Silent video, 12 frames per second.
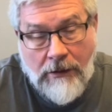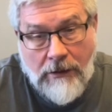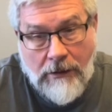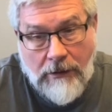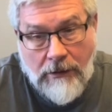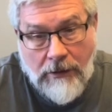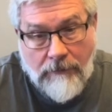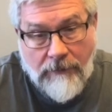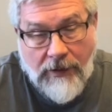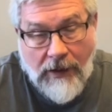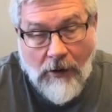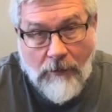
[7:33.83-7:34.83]
on
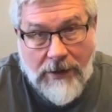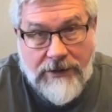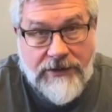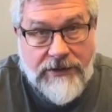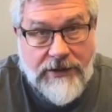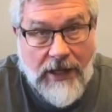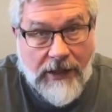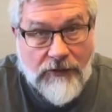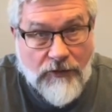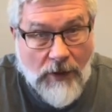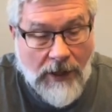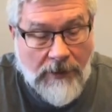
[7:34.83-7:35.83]
my second
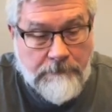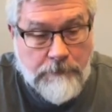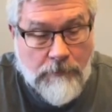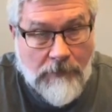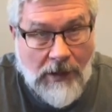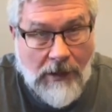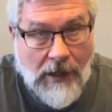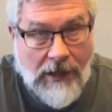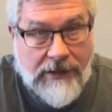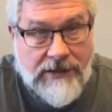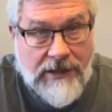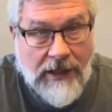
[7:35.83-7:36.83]
try, I
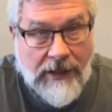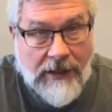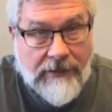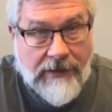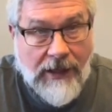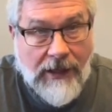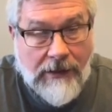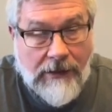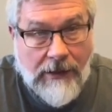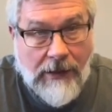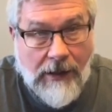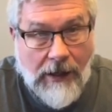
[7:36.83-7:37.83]
decided that
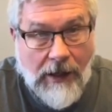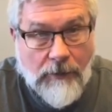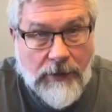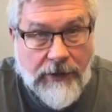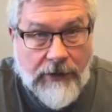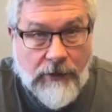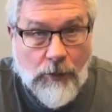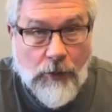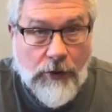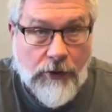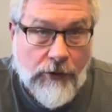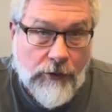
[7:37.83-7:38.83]
I really didn't
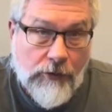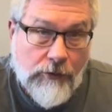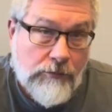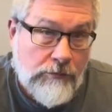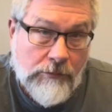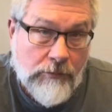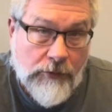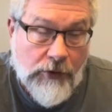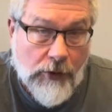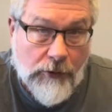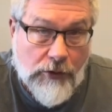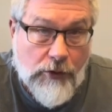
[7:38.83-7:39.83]
want to,
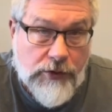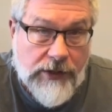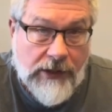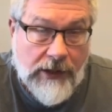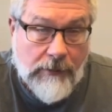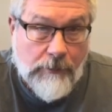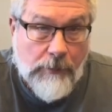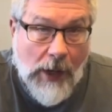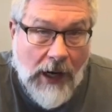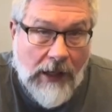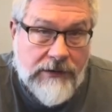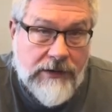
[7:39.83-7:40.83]
use any
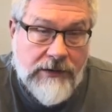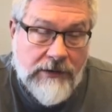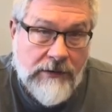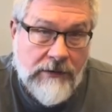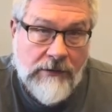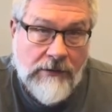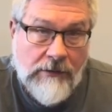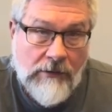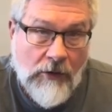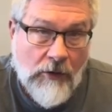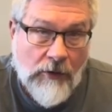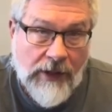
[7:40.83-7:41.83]
pots
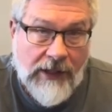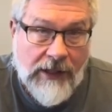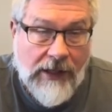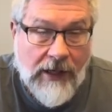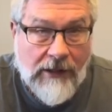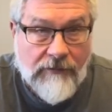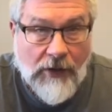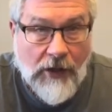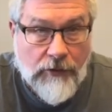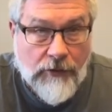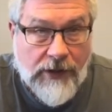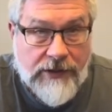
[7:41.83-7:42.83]
or any kind of
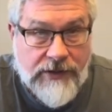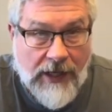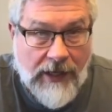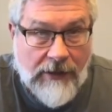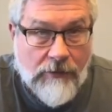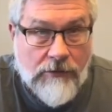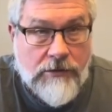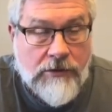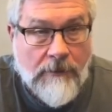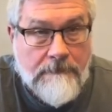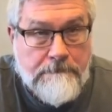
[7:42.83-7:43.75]
other containers